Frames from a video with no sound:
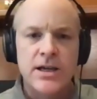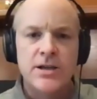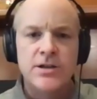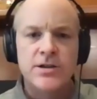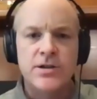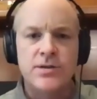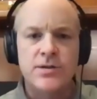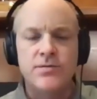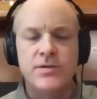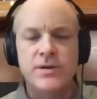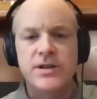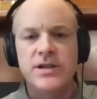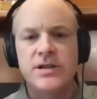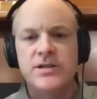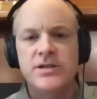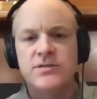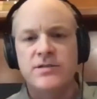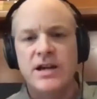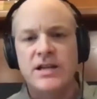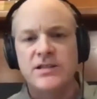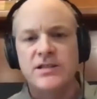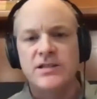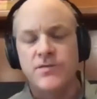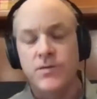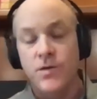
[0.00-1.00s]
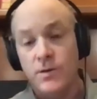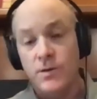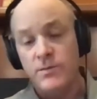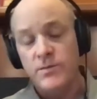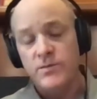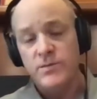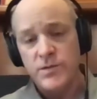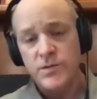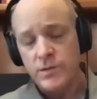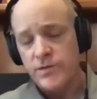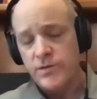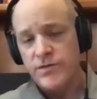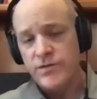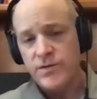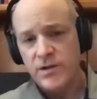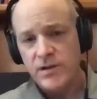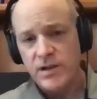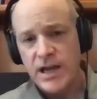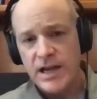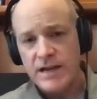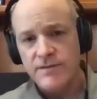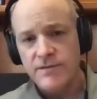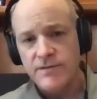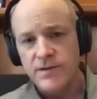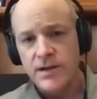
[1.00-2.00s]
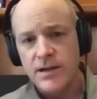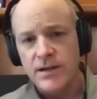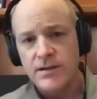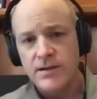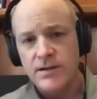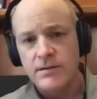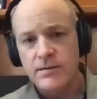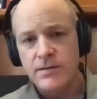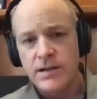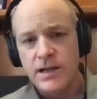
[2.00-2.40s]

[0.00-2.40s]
to really transform both your life and